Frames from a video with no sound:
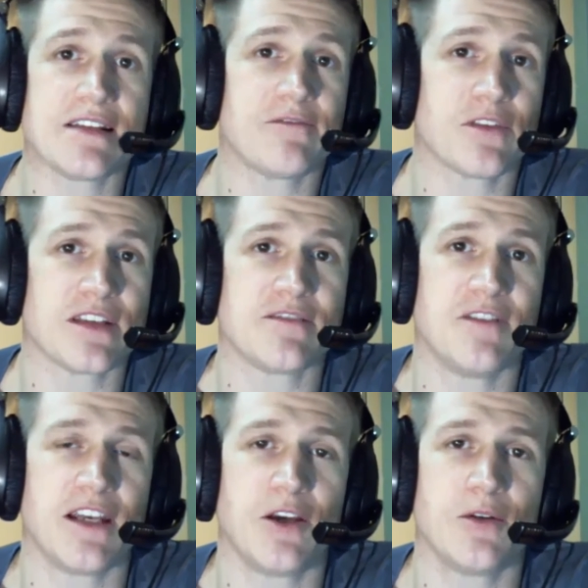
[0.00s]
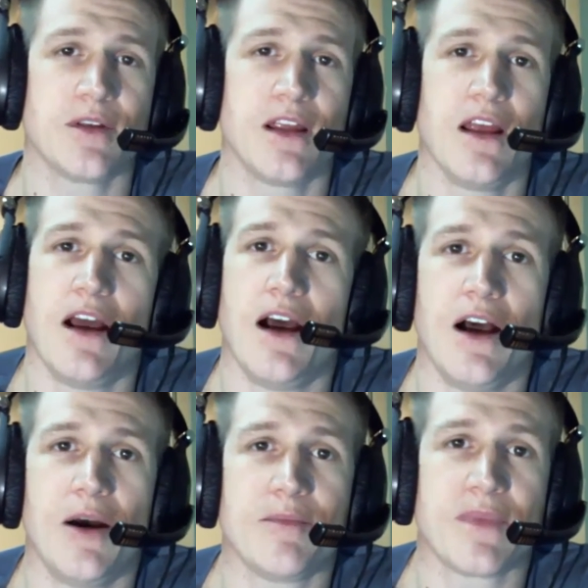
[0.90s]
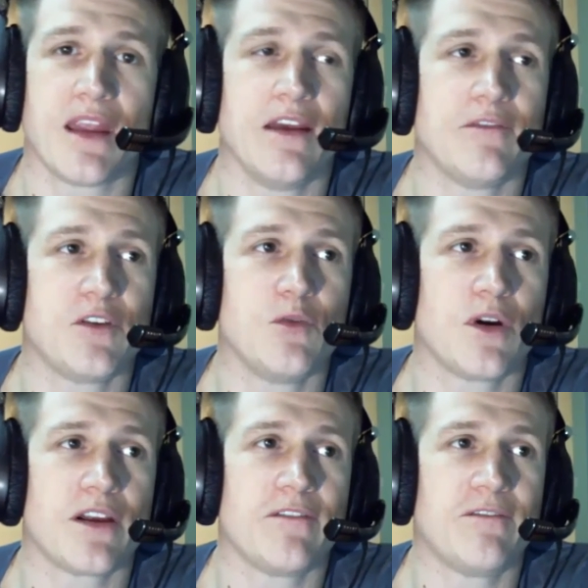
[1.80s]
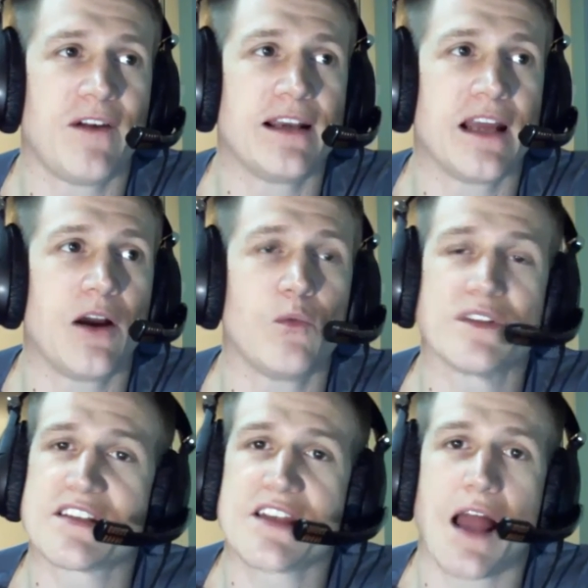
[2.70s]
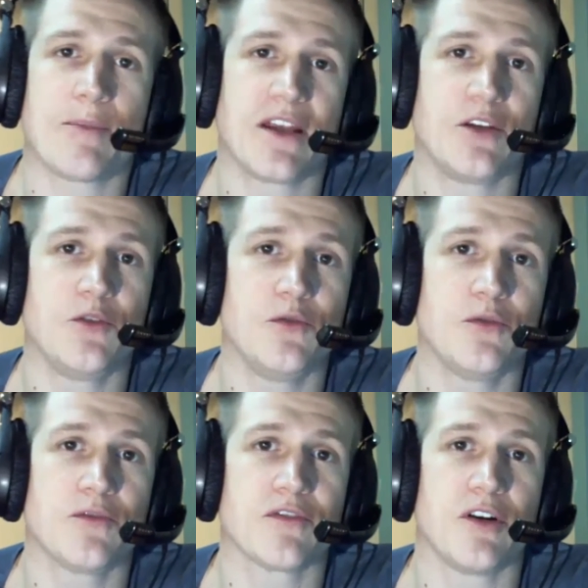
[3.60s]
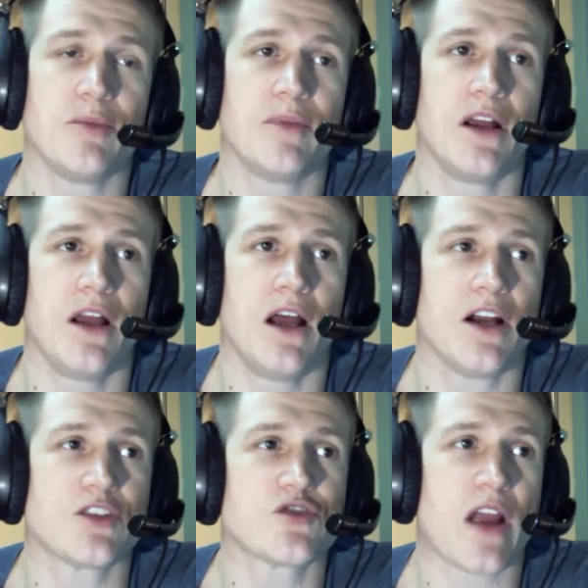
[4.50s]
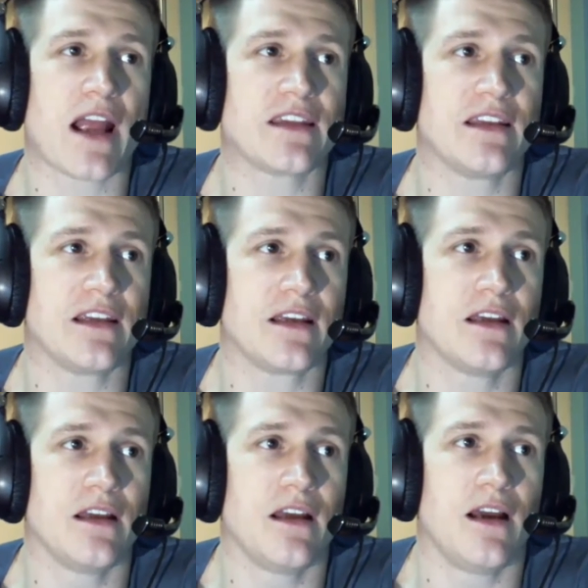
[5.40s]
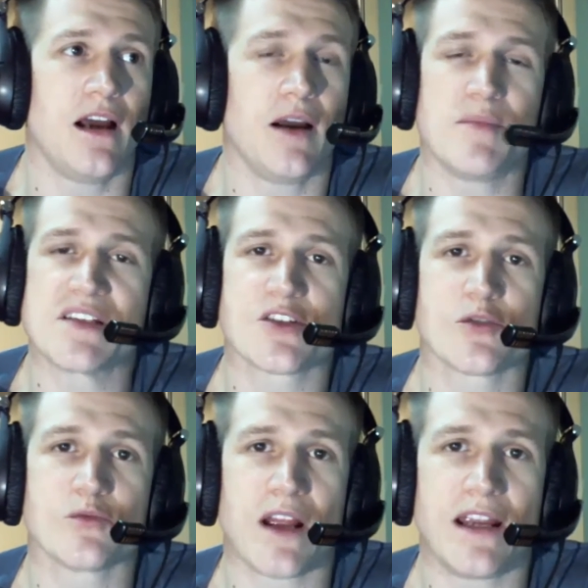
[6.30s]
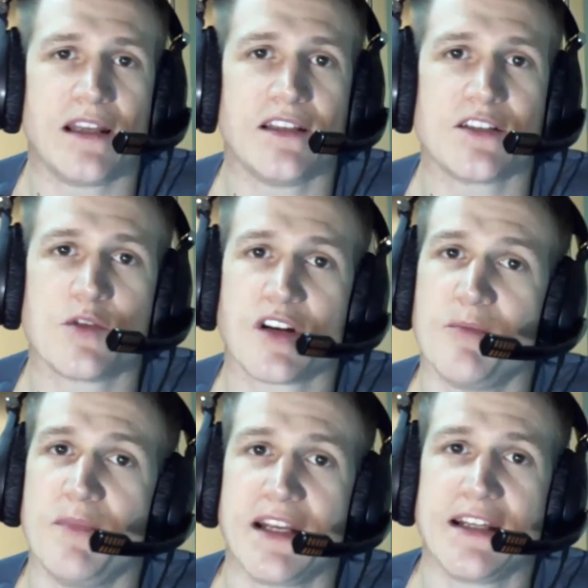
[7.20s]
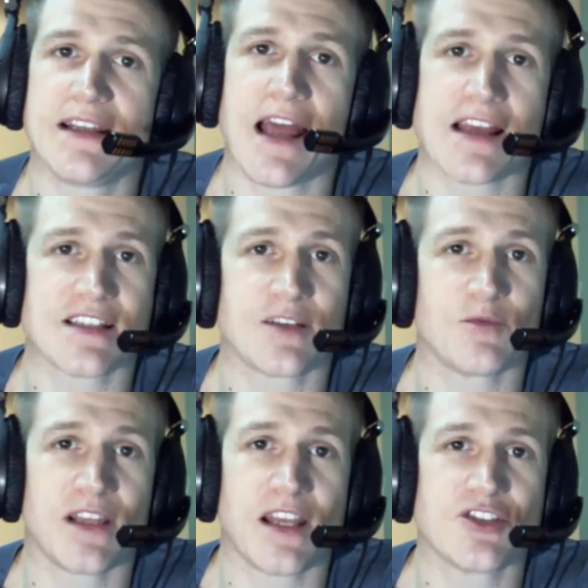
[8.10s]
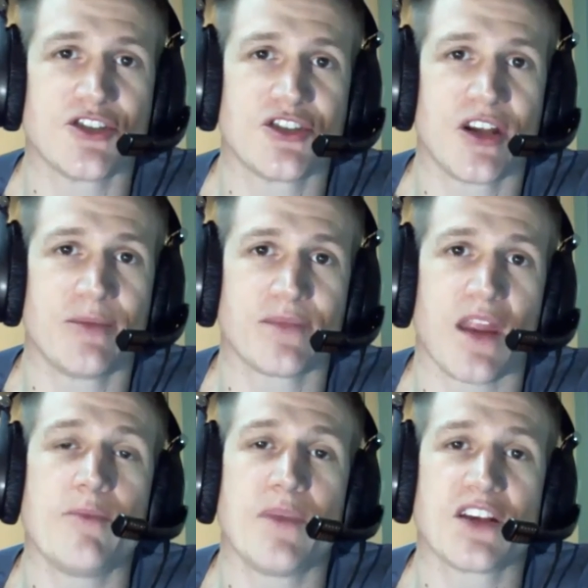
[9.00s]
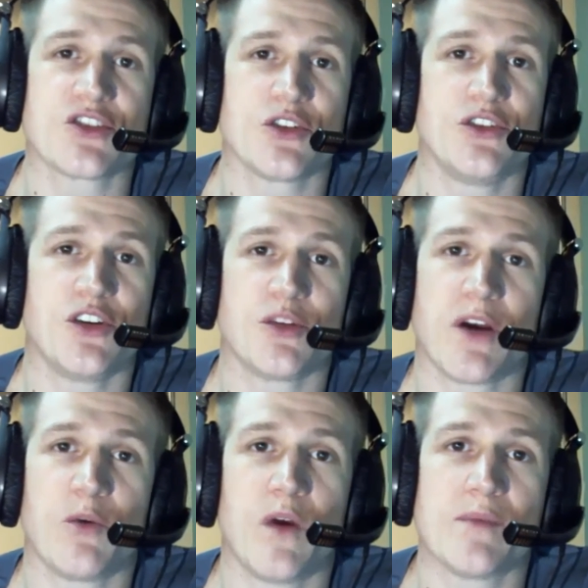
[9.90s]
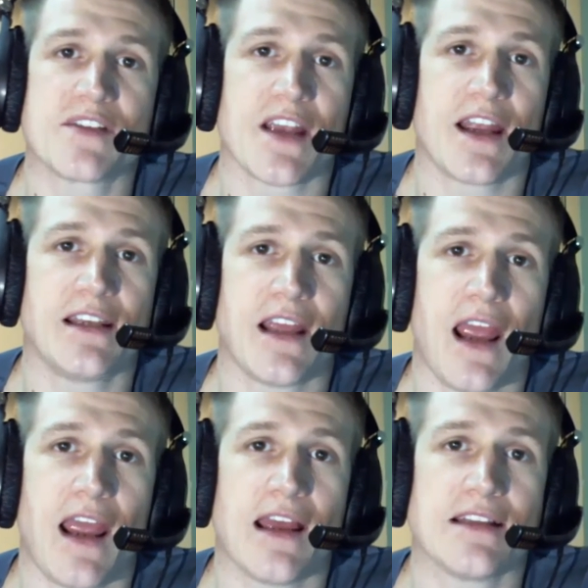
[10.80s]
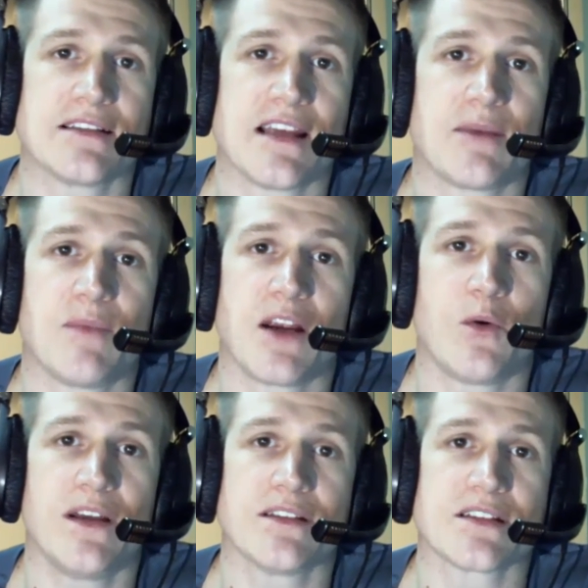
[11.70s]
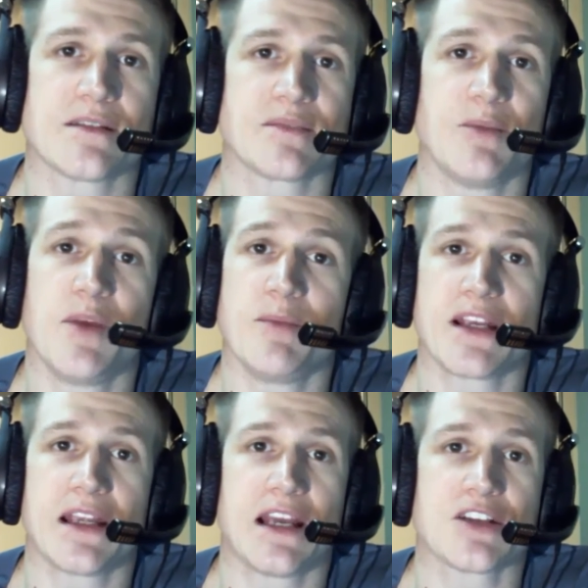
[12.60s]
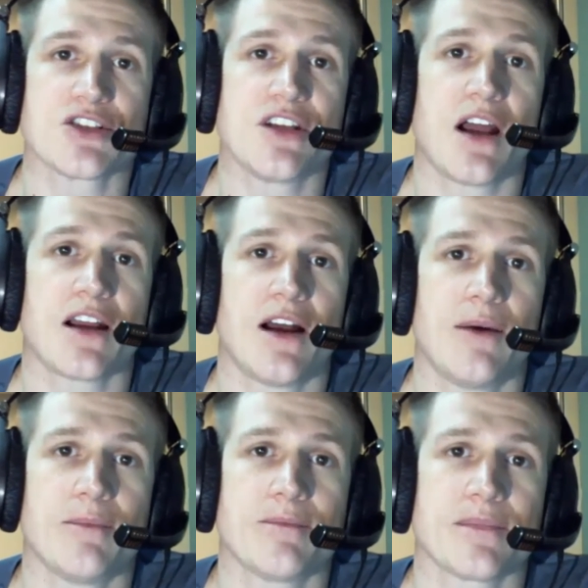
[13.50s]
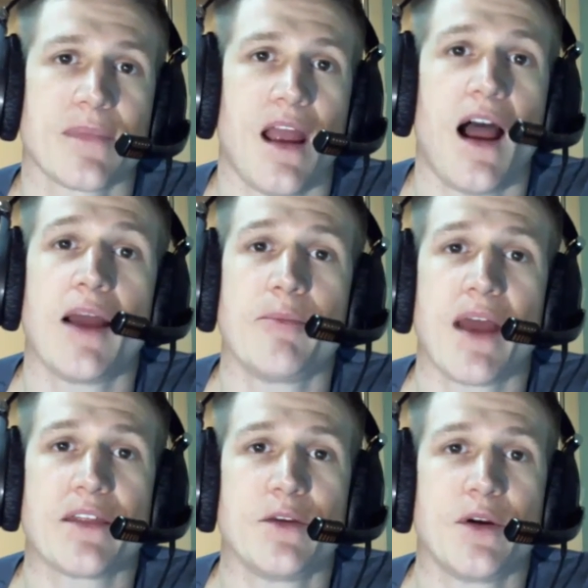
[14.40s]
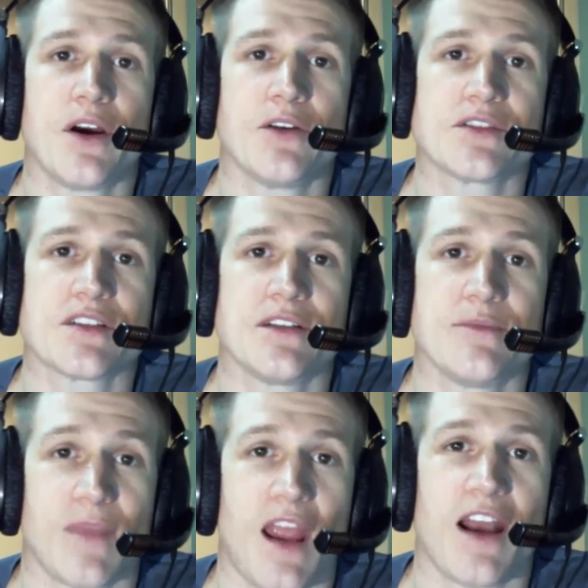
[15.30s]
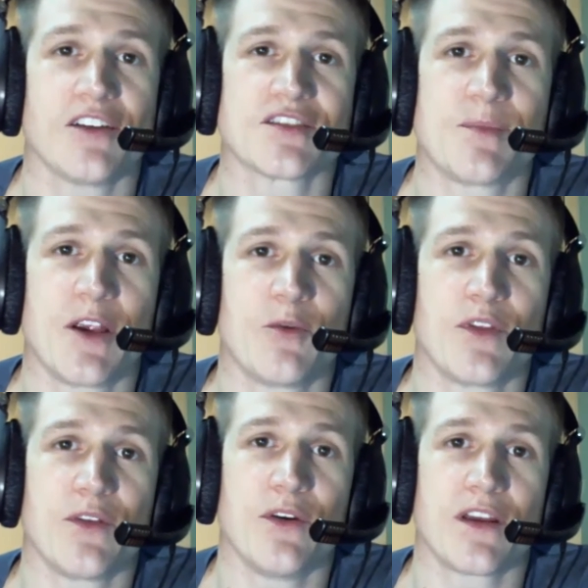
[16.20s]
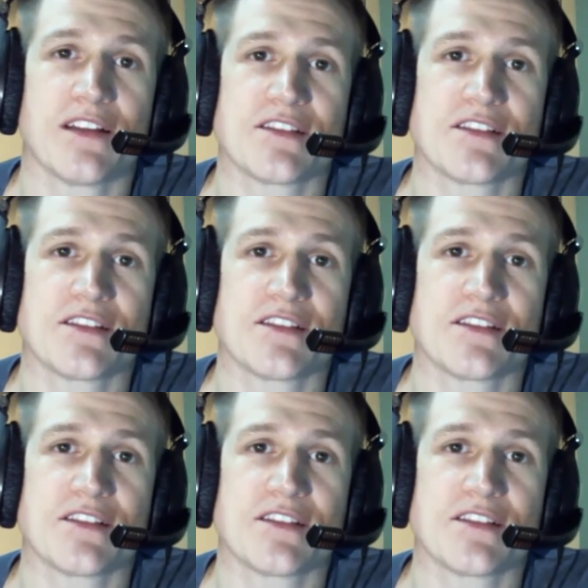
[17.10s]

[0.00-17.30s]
it for this video. If you want to find out what's stopping you from attracting Mr. Right into a committed, lasting relationship, make sure you go to my website and take my quiz, CommitmentConnection.com. I'm Matthew Coast, and I'll speak with you again